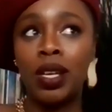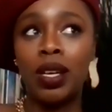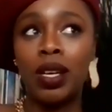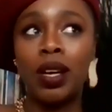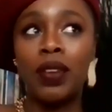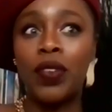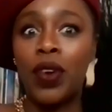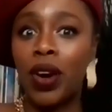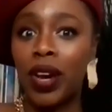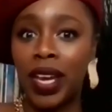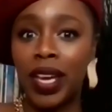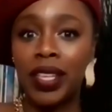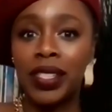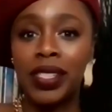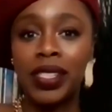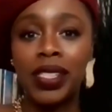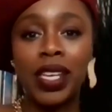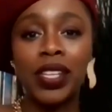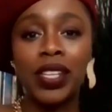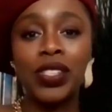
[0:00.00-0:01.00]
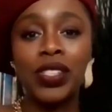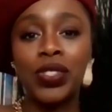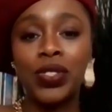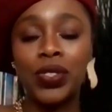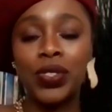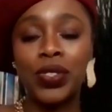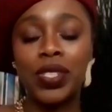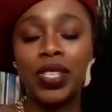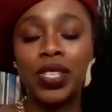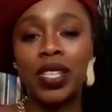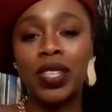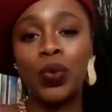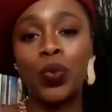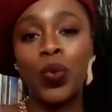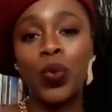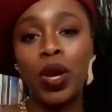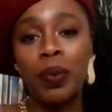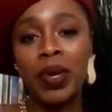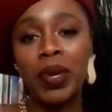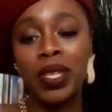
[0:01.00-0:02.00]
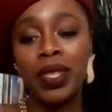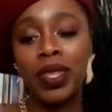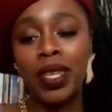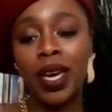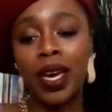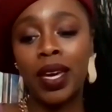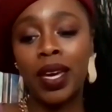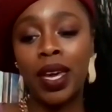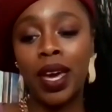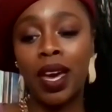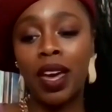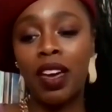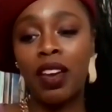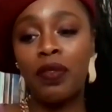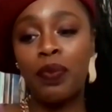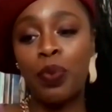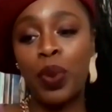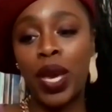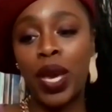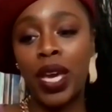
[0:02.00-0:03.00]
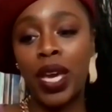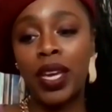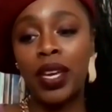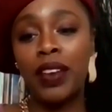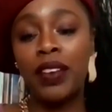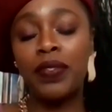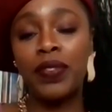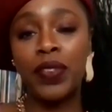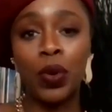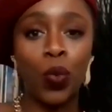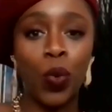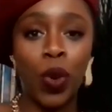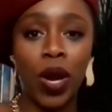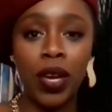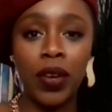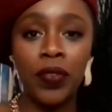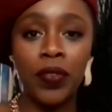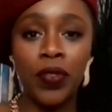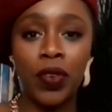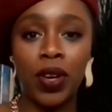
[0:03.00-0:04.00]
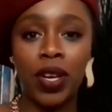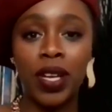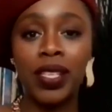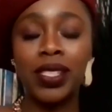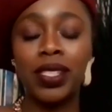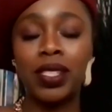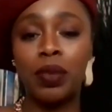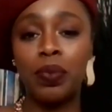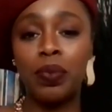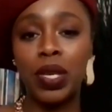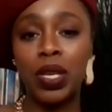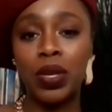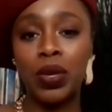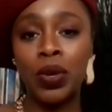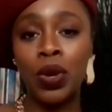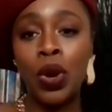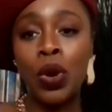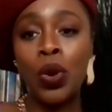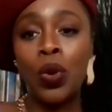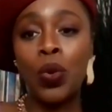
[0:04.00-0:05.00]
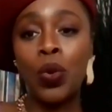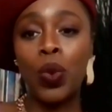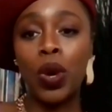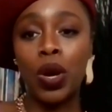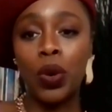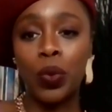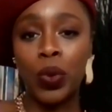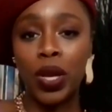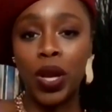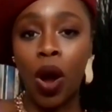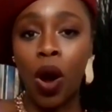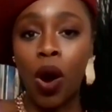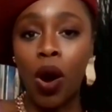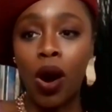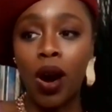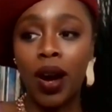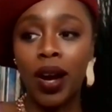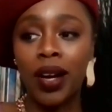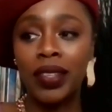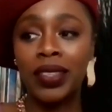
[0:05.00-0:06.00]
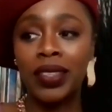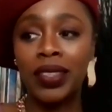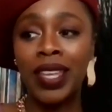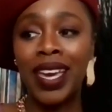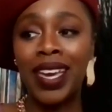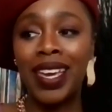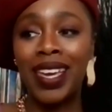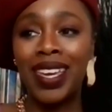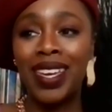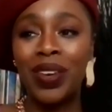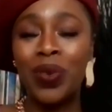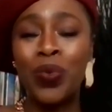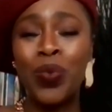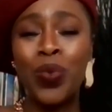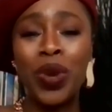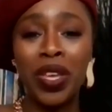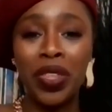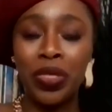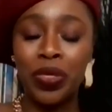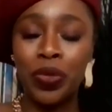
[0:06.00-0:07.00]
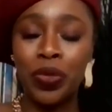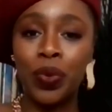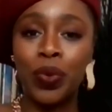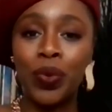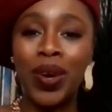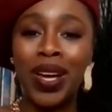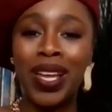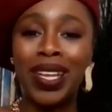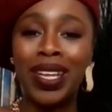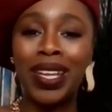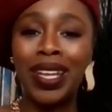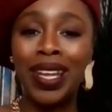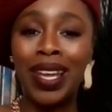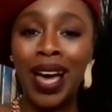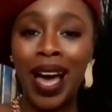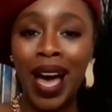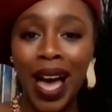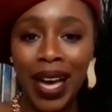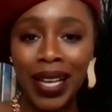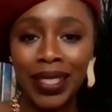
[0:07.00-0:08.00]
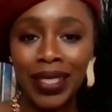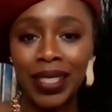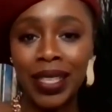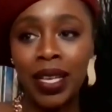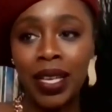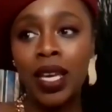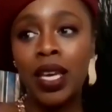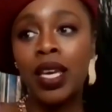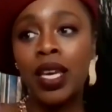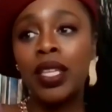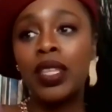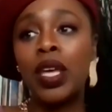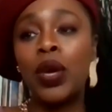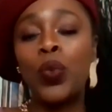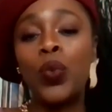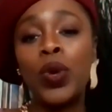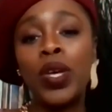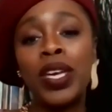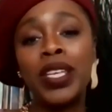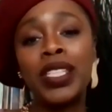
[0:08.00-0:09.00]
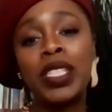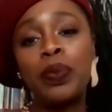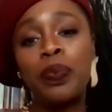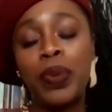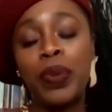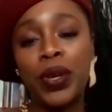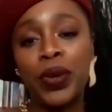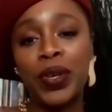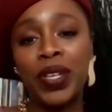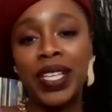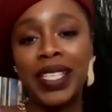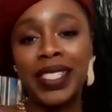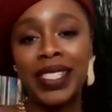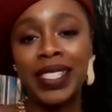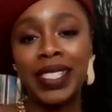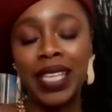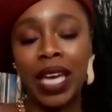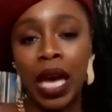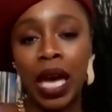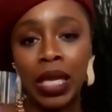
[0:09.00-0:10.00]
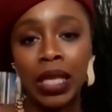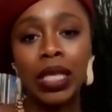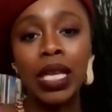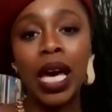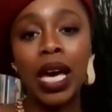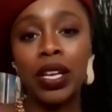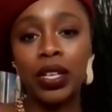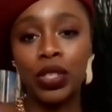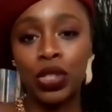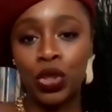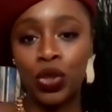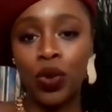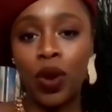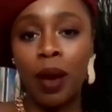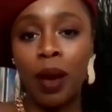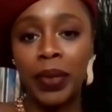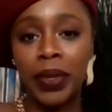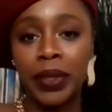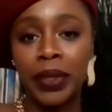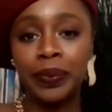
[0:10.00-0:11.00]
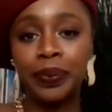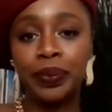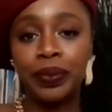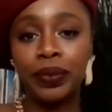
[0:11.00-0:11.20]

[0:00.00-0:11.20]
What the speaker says: of our ancestors and the women that have paved a way for us to be where we are, they went through a lot. They experienced a lot of trauma,